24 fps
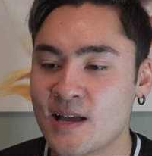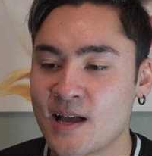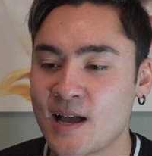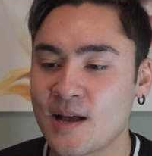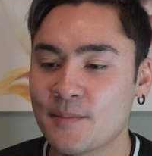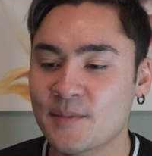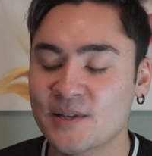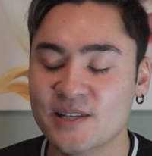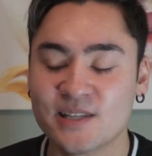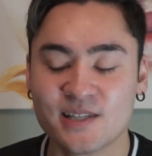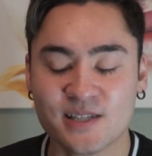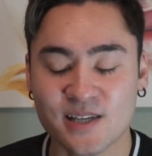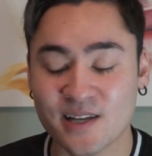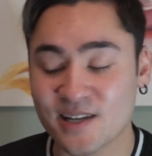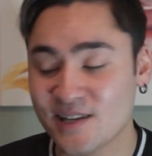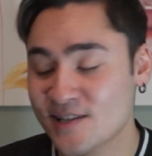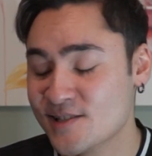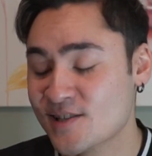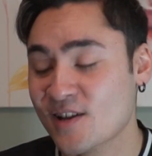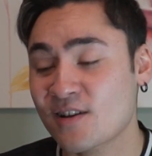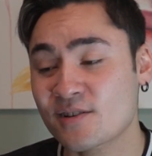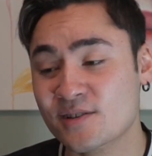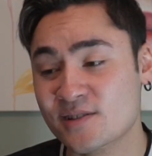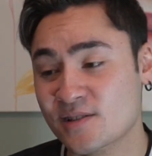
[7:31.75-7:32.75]

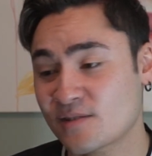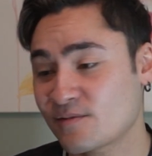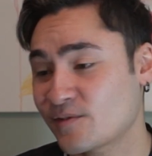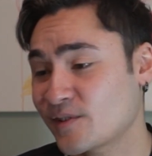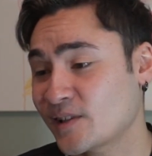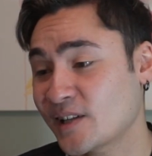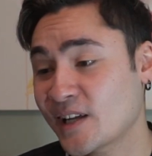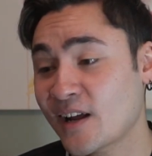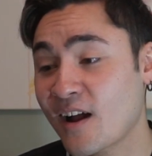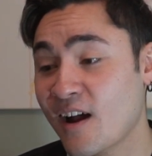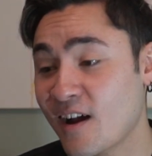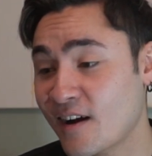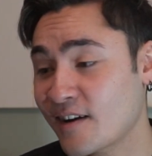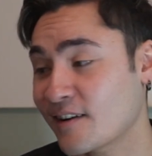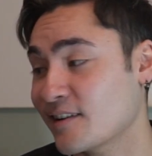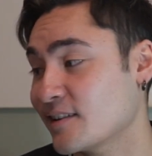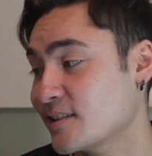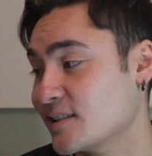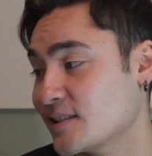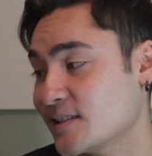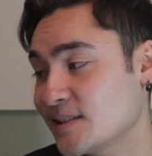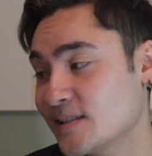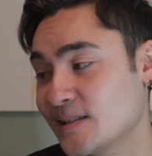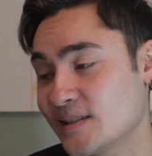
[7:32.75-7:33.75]
It's also really
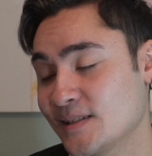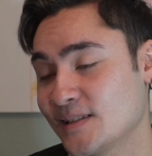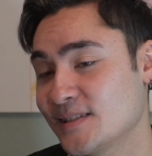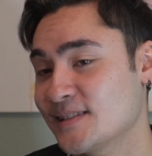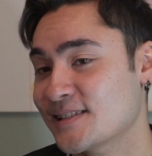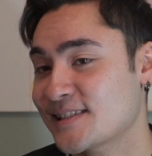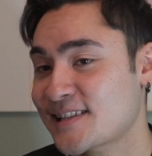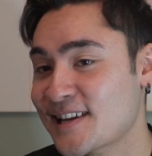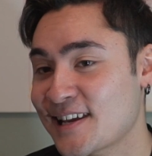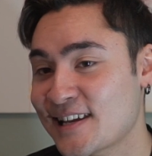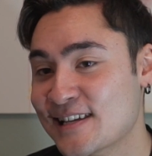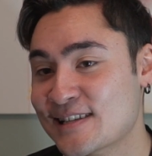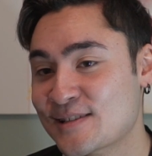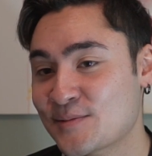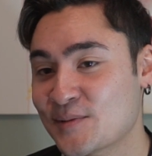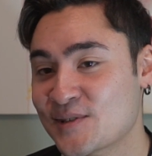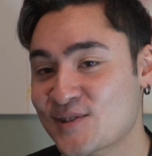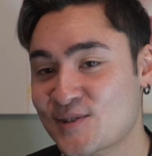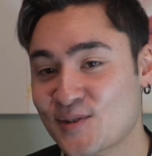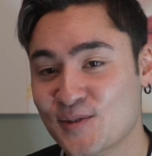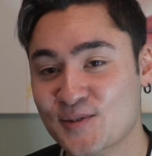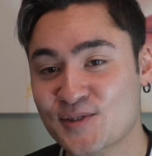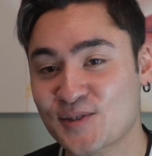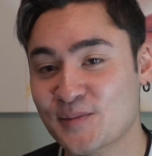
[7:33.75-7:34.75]
hard these days with
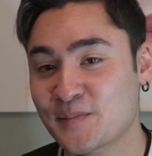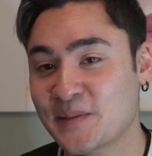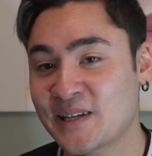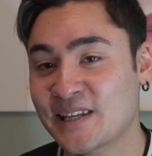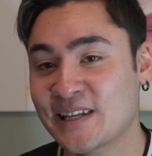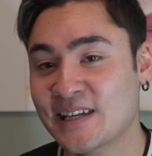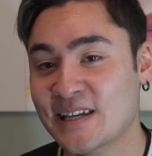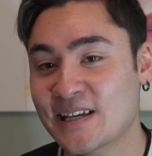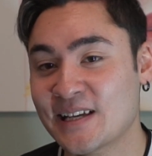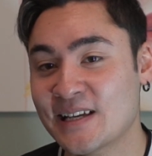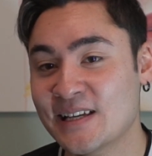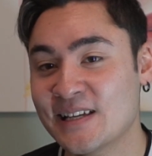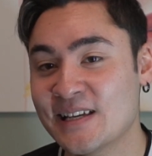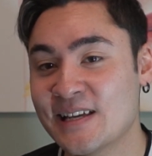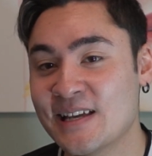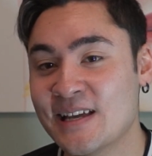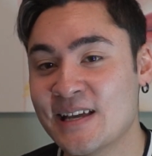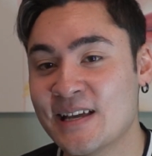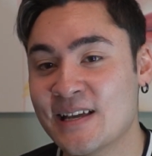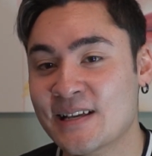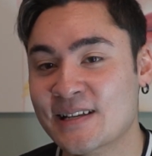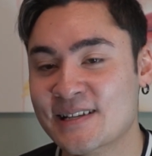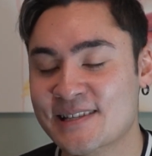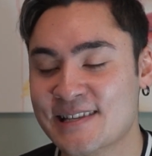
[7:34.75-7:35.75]
social media,
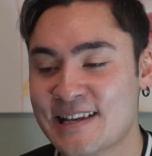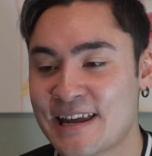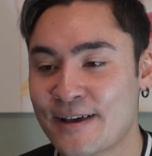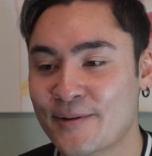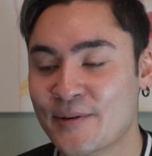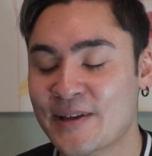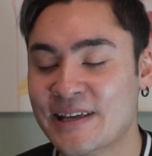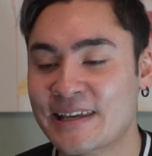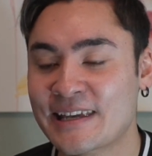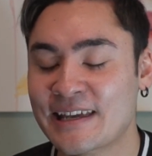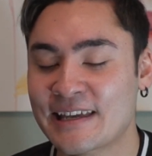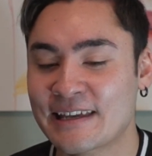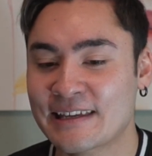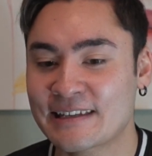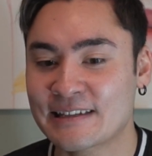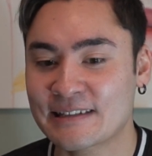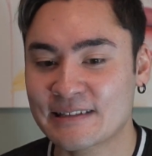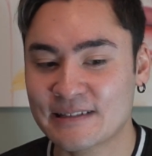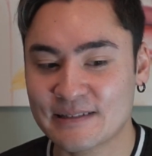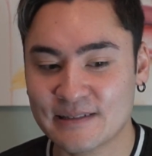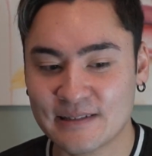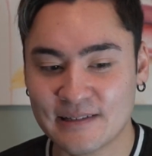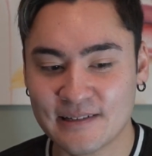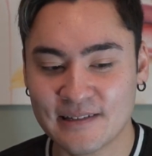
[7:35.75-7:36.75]
because now we can